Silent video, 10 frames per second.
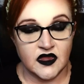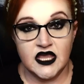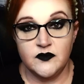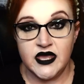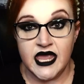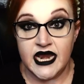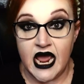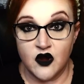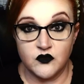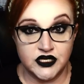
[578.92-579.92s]
He began
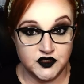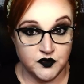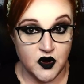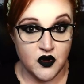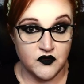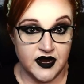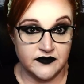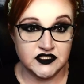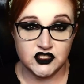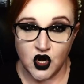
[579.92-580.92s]
outreach
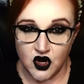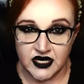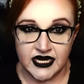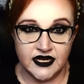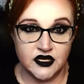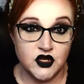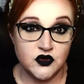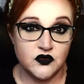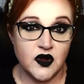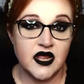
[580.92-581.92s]
programs targeting
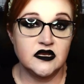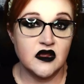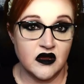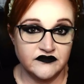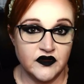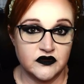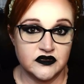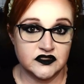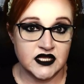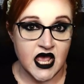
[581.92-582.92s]
new and young
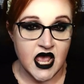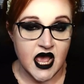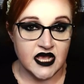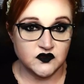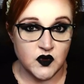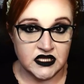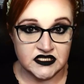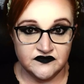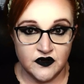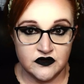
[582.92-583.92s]
voters, as
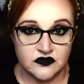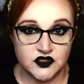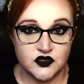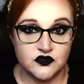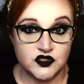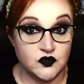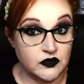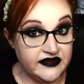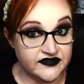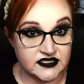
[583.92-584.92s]
well as voters whose
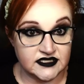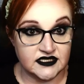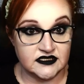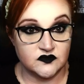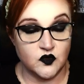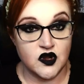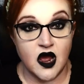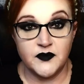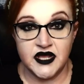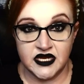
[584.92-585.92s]
grievances were
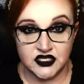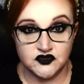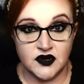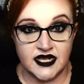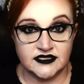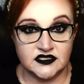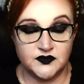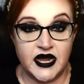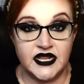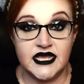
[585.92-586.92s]
not being
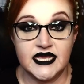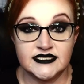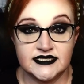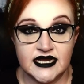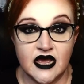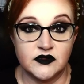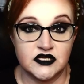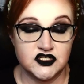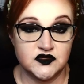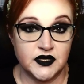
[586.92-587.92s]
addressed by the
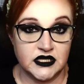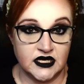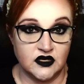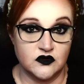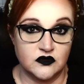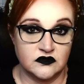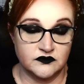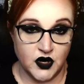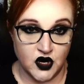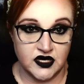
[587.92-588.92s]
established
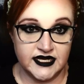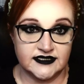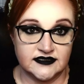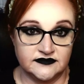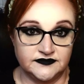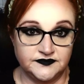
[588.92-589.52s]
political parties.